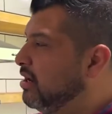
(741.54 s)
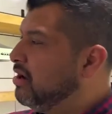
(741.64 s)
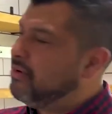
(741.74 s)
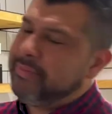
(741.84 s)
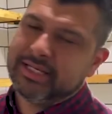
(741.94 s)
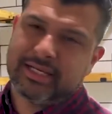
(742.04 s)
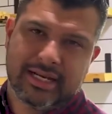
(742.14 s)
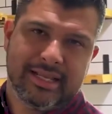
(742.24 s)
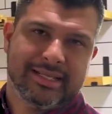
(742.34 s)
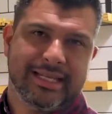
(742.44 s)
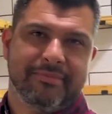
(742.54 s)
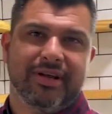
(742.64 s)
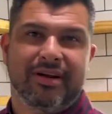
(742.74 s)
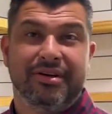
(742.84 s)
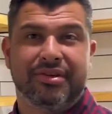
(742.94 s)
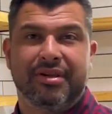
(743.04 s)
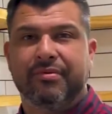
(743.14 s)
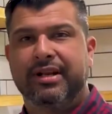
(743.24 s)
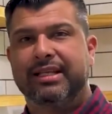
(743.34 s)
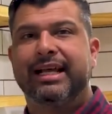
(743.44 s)
are basically the same color. So you
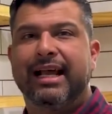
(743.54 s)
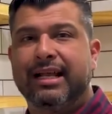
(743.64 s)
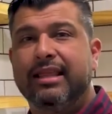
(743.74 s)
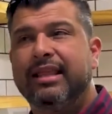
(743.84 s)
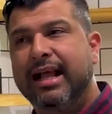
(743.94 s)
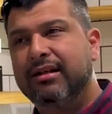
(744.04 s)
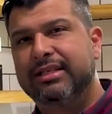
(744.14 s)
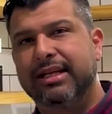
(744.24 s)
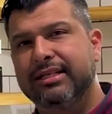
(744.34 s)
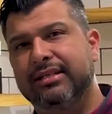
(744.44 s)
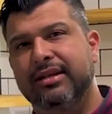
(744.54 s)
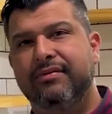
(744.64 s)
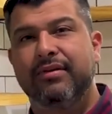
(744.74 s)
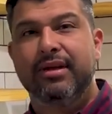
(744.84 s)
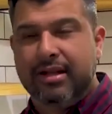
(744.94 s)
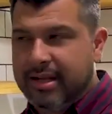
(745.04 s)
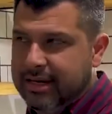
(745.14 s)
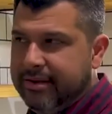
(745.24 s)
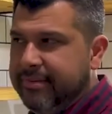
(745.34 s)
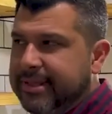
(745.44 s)
want to tie in the outside stuff a
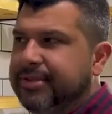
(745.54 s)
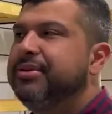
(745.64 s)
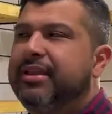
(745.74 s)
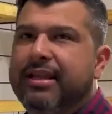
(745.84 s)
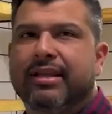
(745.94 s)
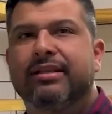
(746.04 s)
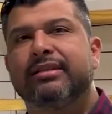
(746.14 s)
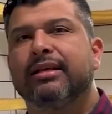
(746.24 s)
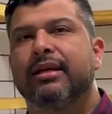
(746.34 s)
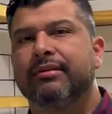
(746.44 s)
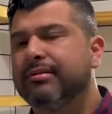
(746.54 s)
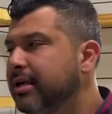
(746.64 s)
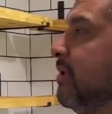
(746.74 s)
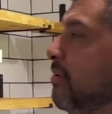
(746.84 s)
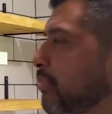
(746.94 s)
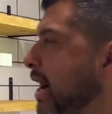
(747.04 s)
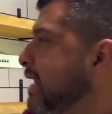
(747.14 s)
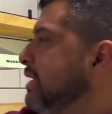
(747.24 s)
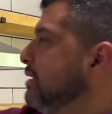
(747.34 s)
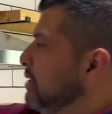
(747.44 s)
little bit to the inside.
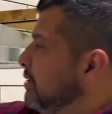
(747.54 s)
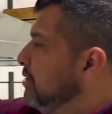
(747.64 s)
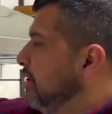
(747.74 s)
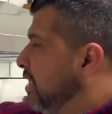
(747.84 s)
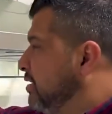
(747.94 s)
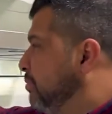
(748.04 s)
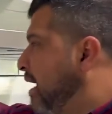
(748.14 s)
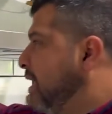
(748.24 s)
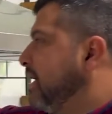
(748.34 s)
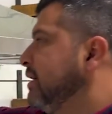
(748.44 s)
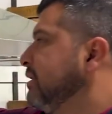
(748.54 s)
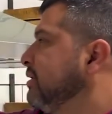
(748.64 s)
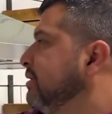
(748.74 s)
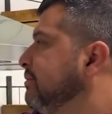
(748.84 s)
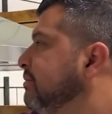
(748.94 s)
Brackets. So these brackets,